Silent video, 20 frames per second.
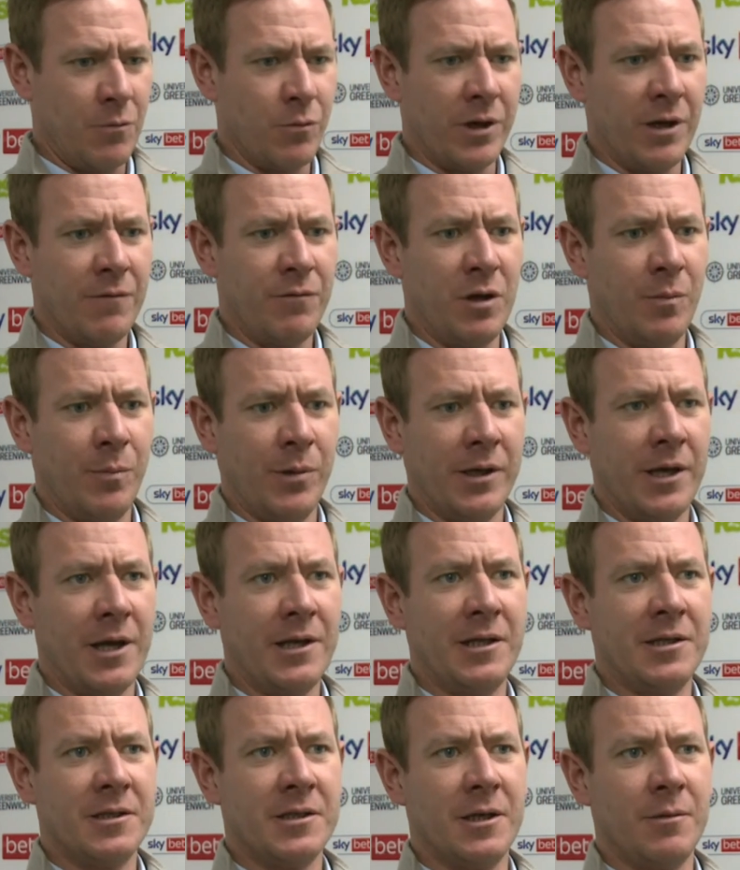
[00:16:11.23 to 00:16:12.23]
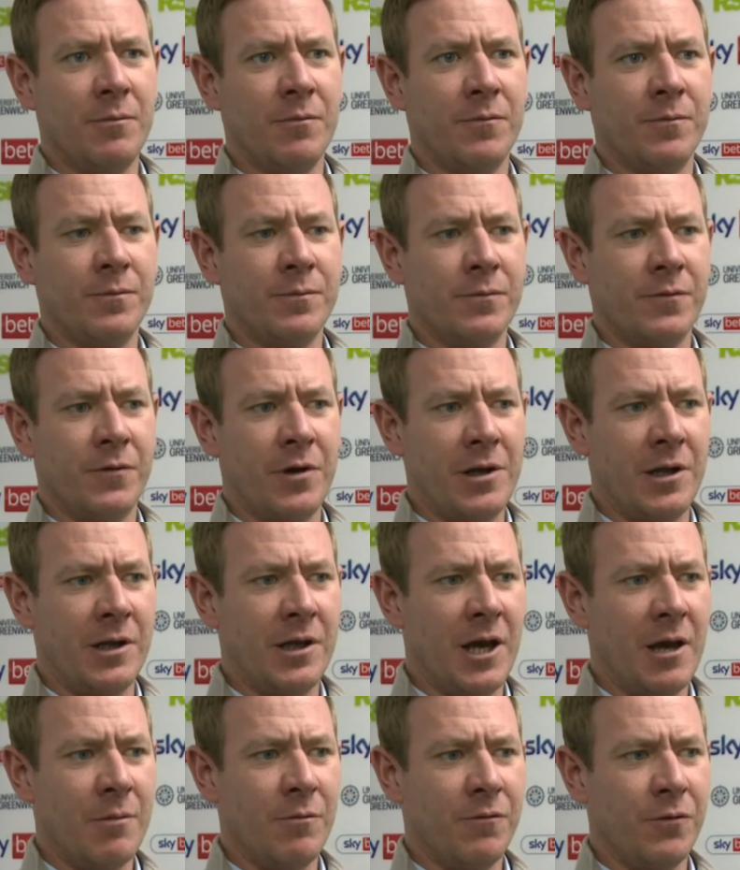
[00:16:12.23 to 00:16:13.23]
I think whenever you pick any team for any
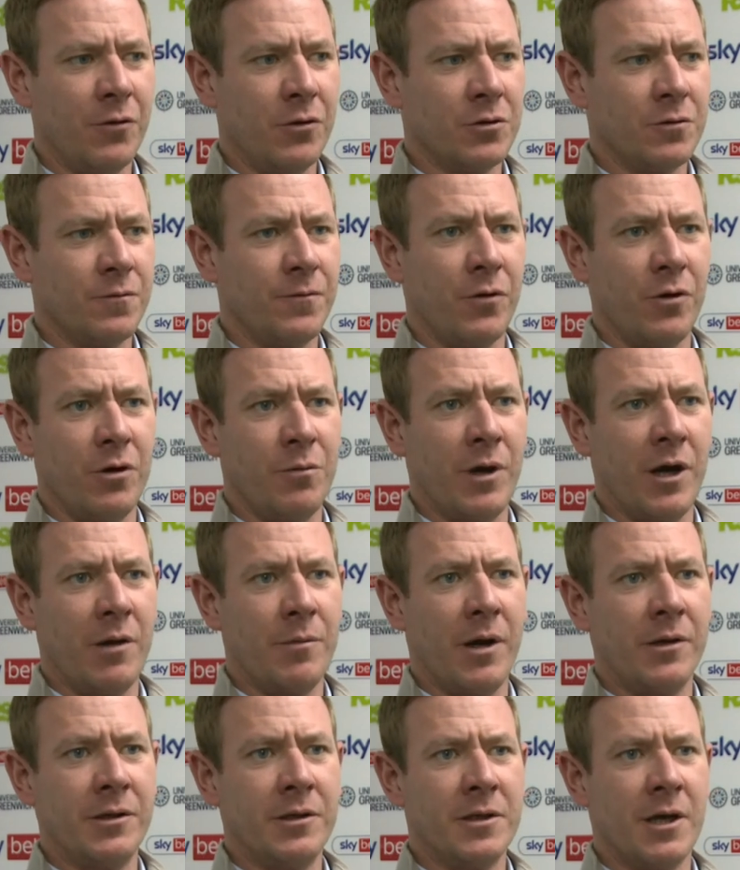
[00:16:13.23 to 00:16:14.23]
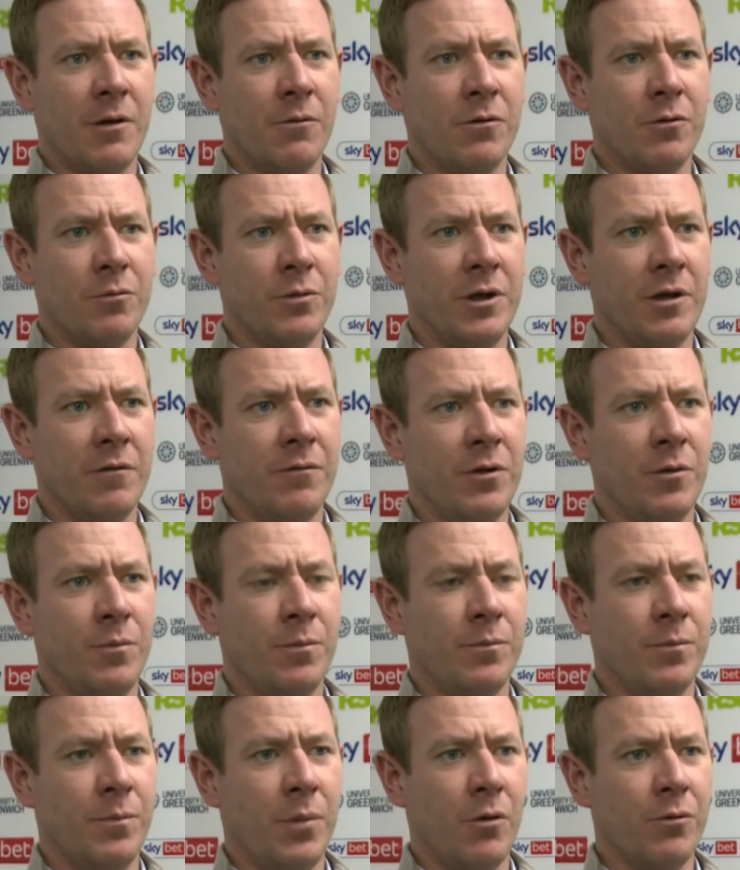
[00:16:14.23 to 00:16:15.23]
game, first thought in my mind is how can we give the
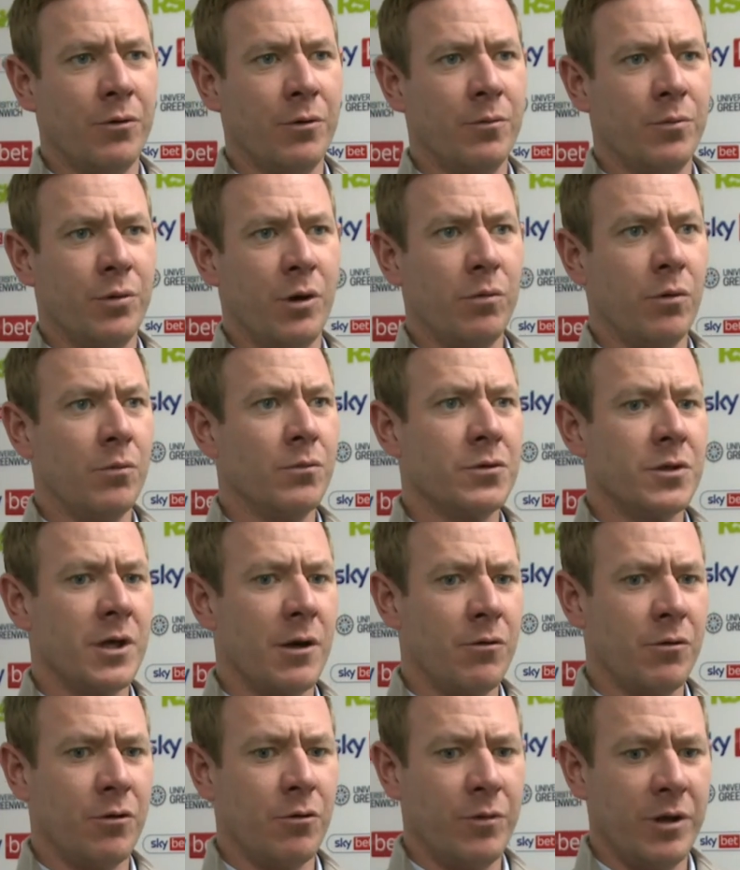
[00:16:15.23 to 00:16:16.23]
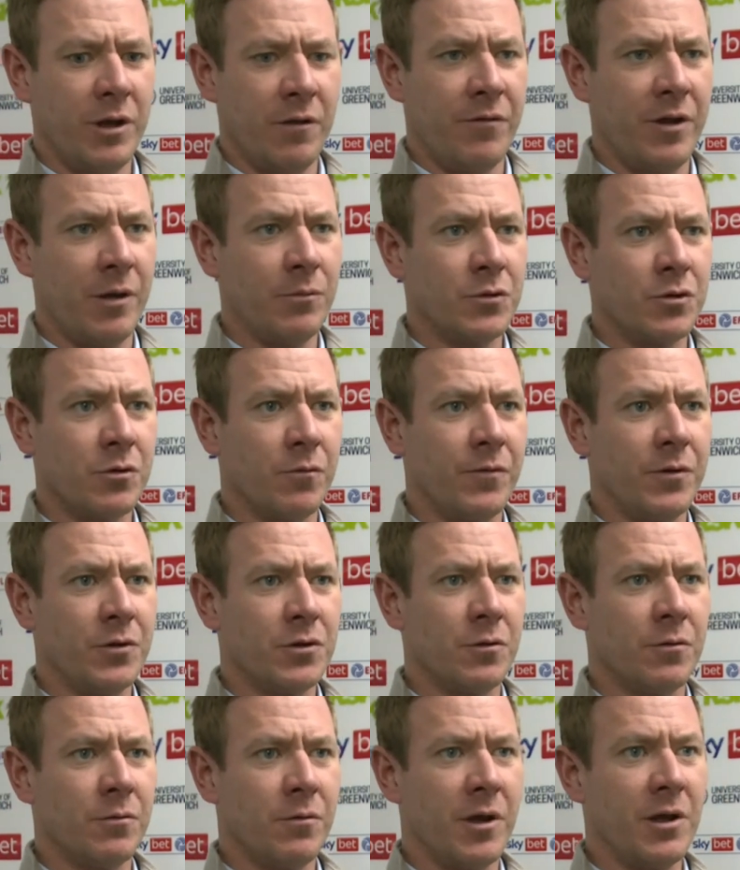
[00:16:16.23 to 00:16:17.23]
opponent problems? How can we give them
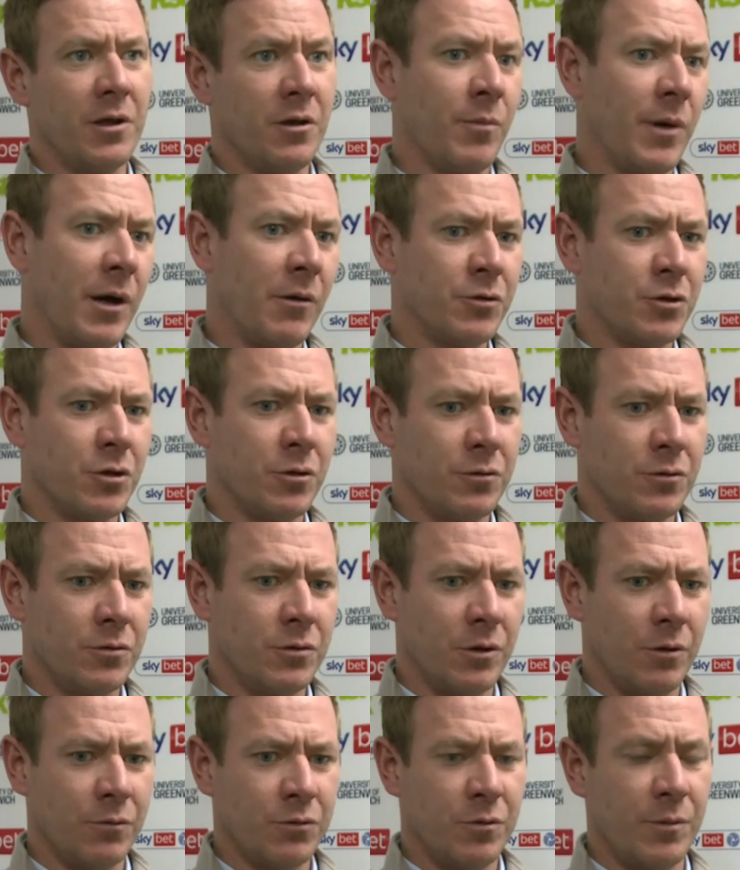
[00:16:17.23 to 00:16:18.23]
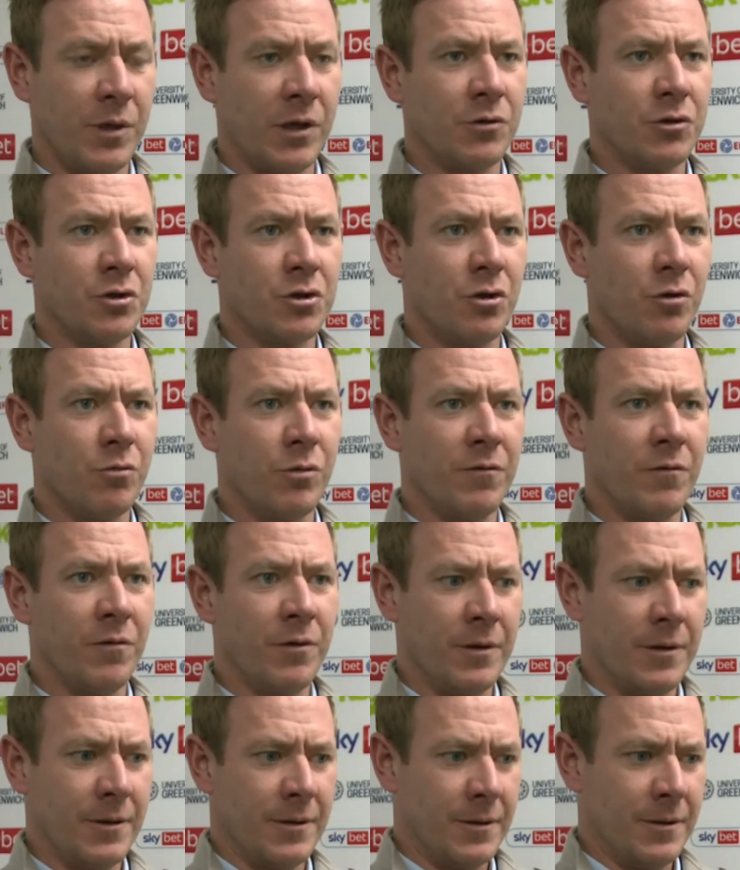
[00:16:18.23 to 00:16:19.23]
something to think about, to be concerned with?
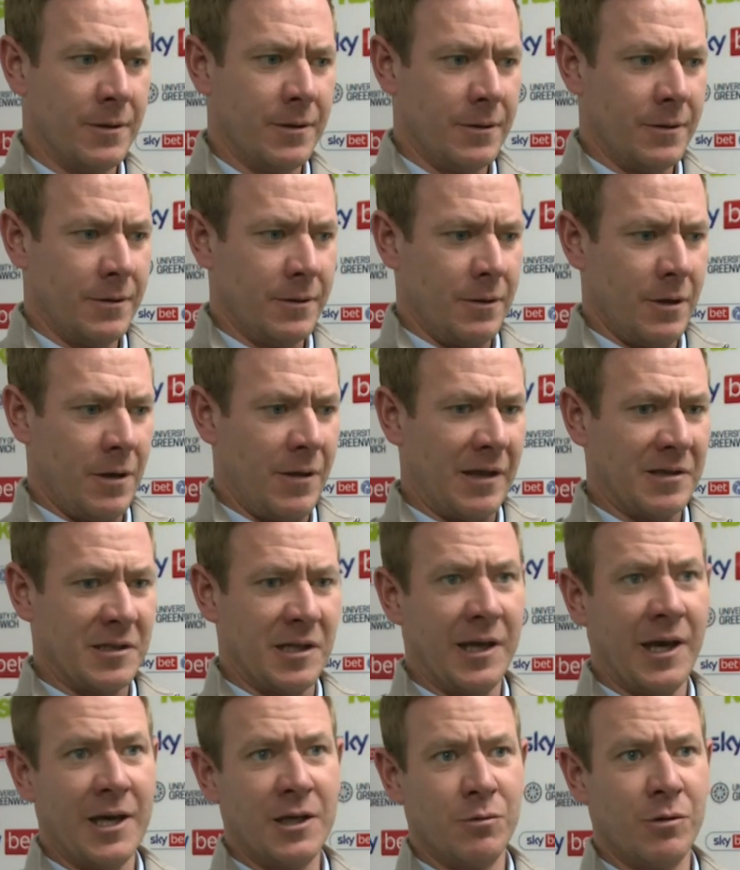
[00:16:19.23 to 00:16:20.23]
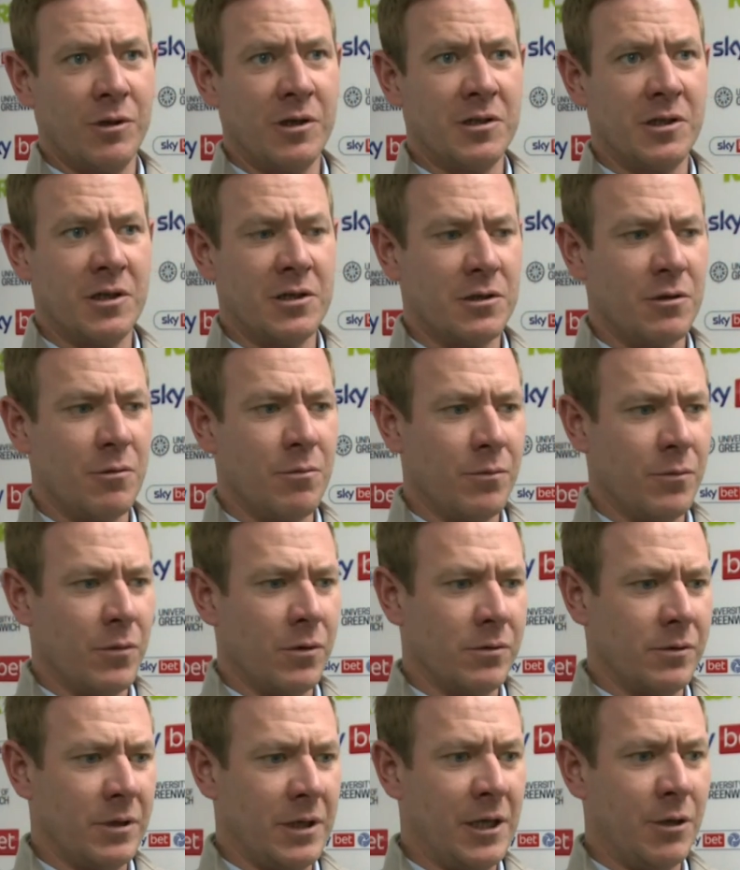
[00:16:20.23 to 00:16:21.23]
And that's the case with this system.
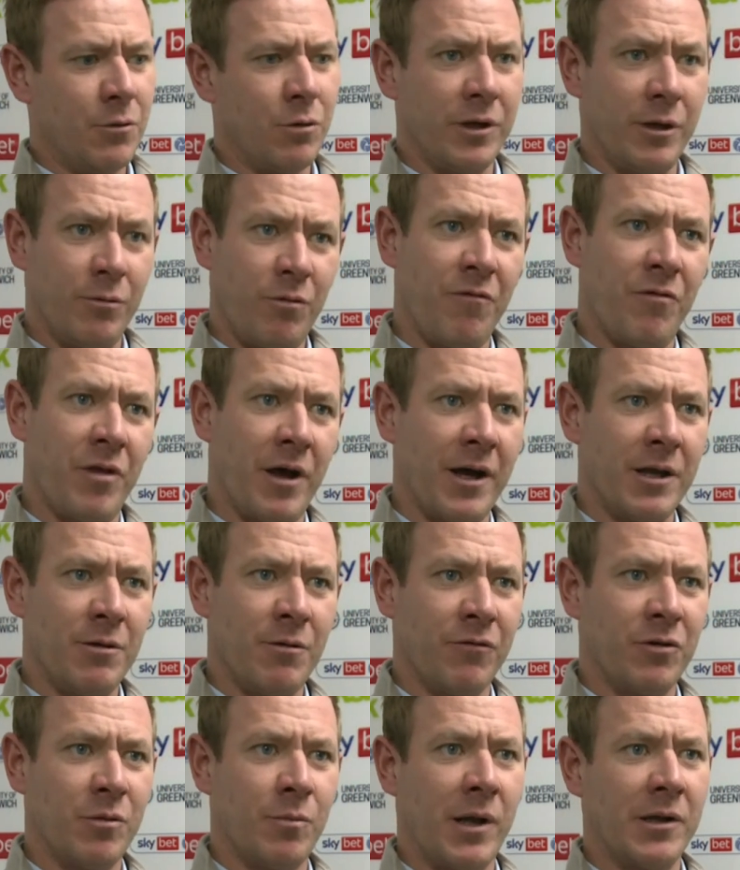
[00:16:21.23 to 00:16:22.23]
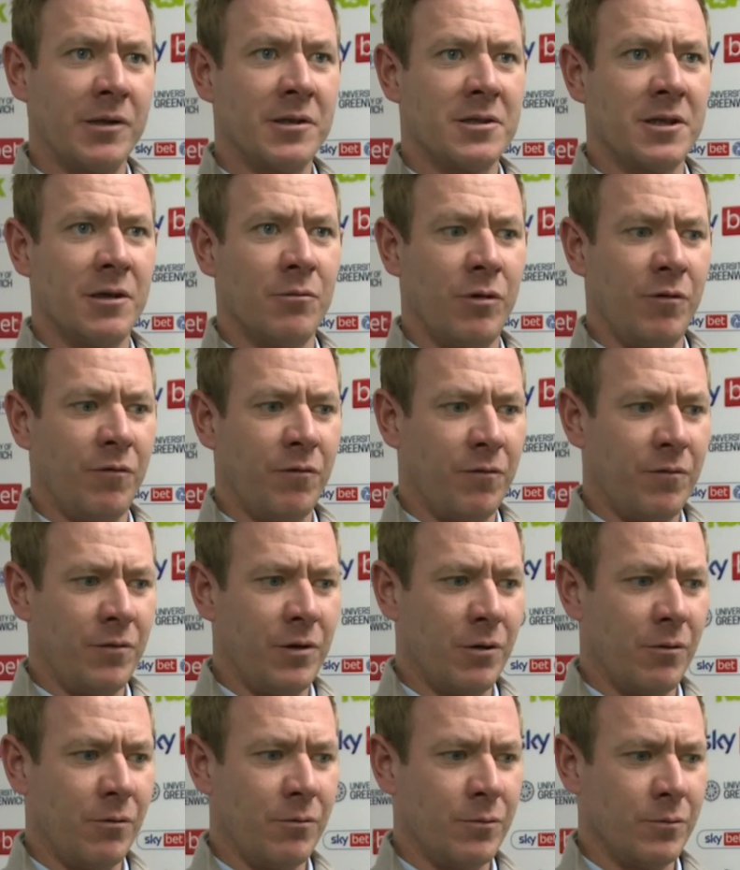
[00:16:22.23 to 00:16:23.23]
Equally with that, you have to balance it with,
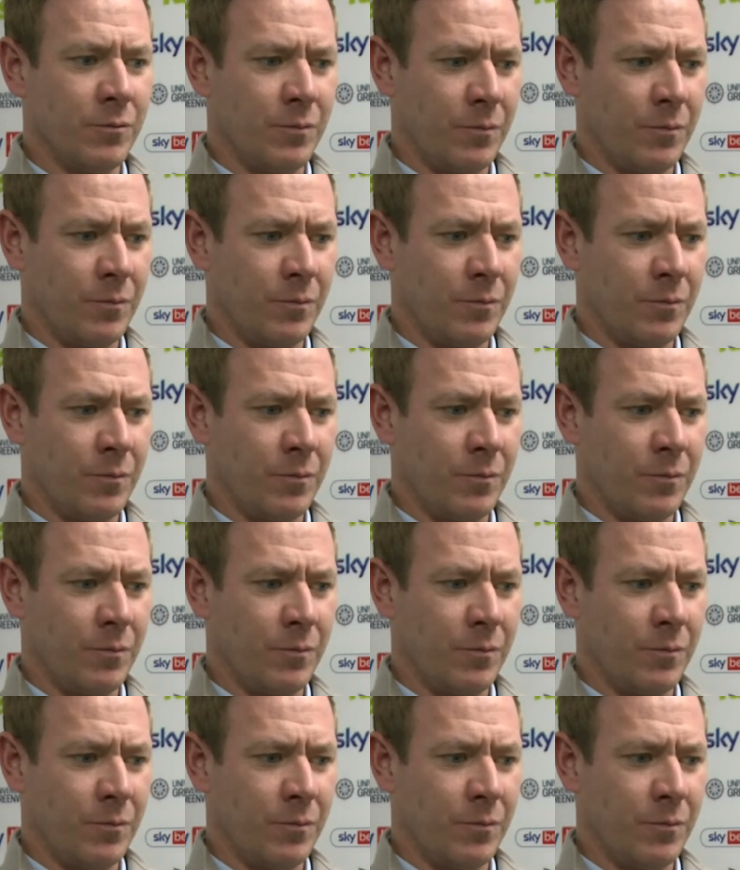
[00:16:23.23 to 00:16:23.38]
